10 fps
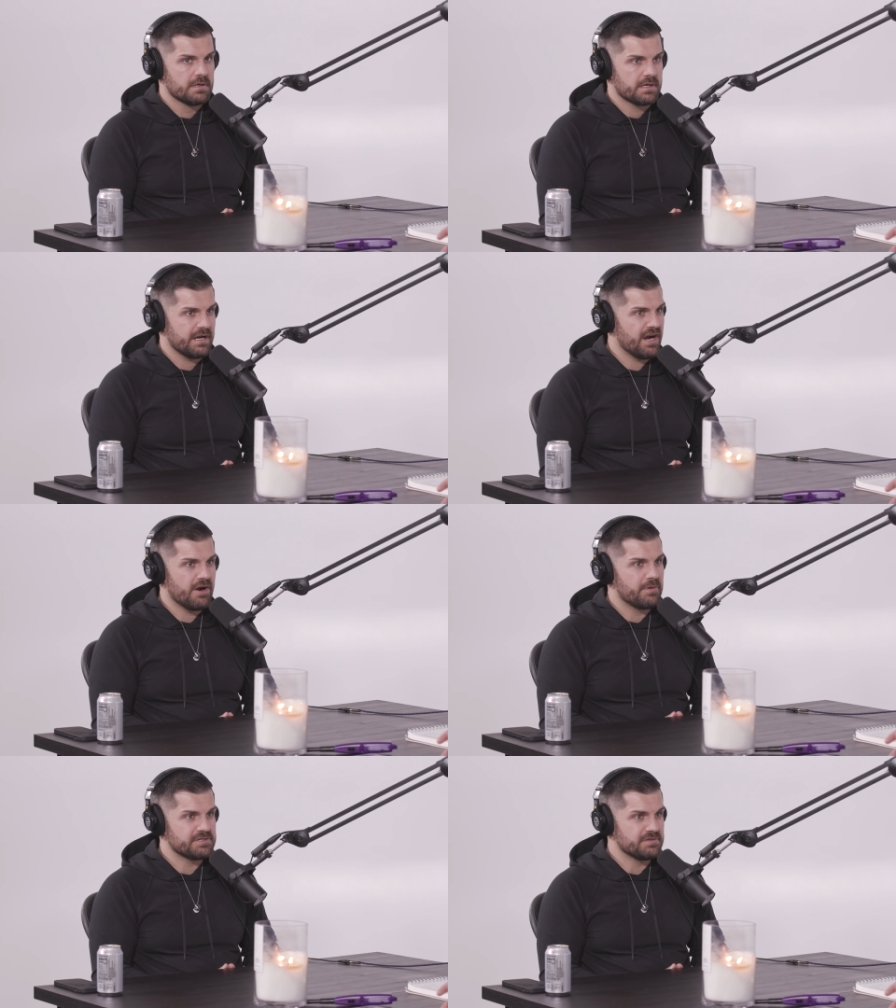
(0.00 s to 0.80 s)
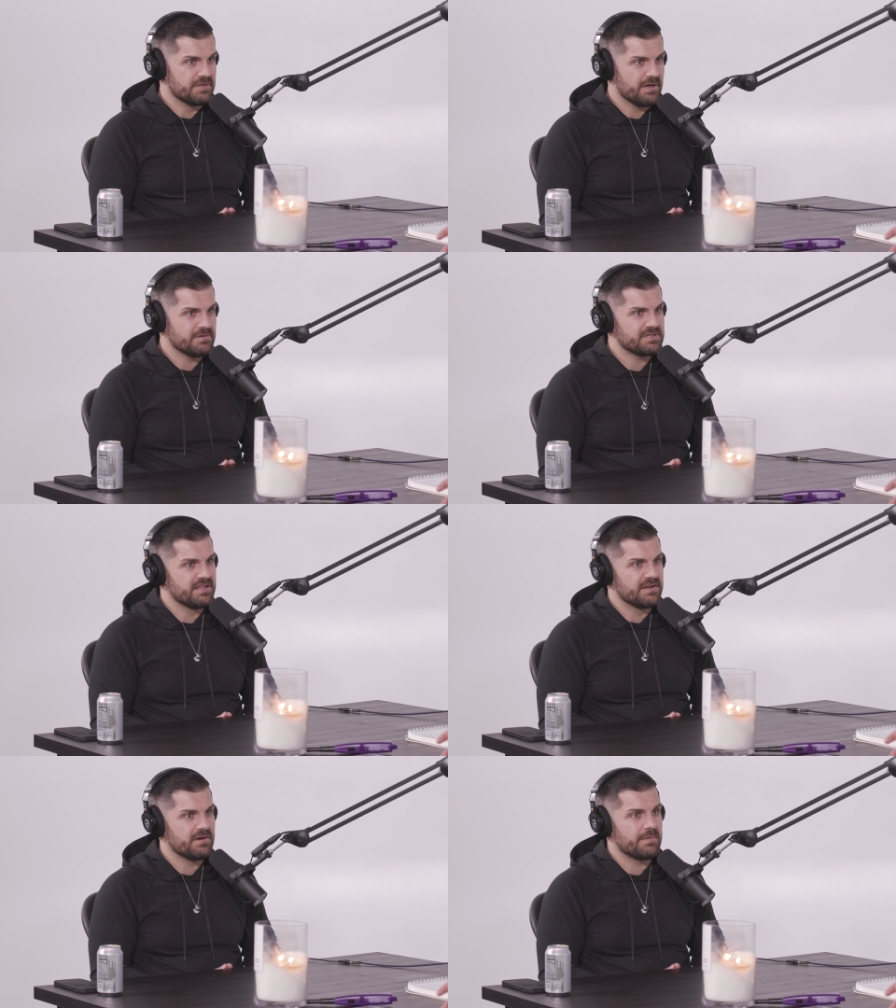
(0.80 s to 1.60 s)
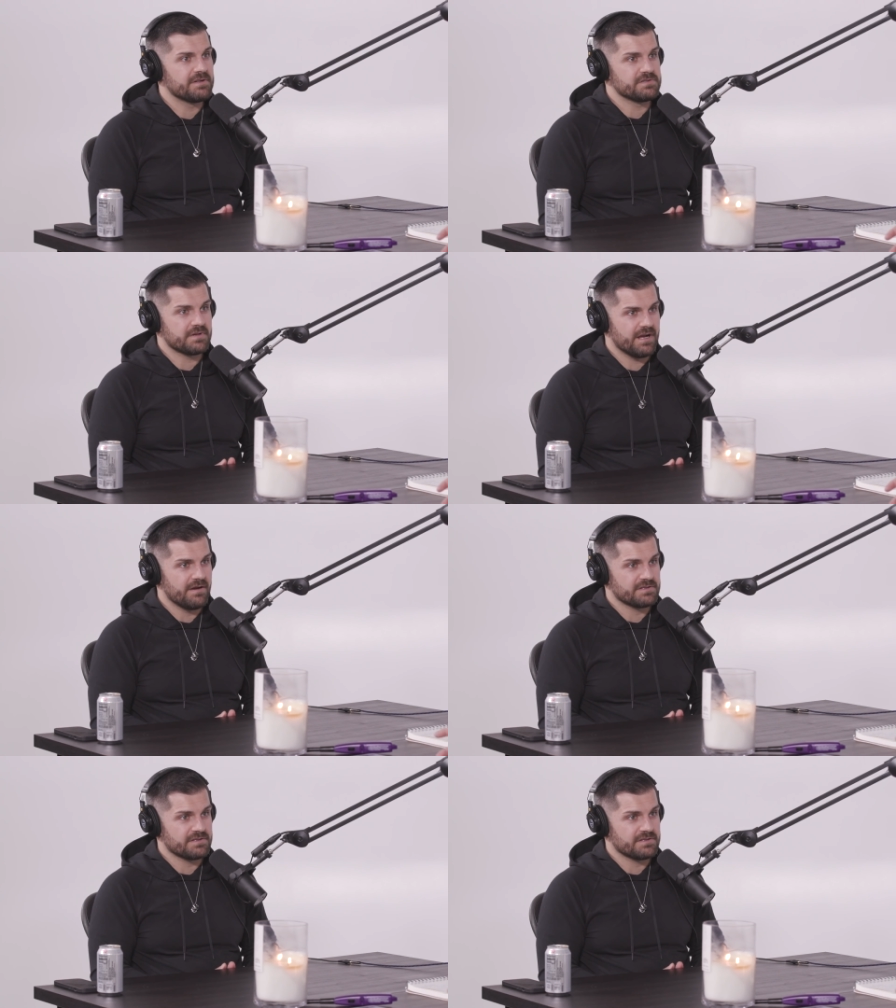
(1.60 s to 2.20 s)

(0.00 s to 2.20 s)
care how much you know until they know how much you care.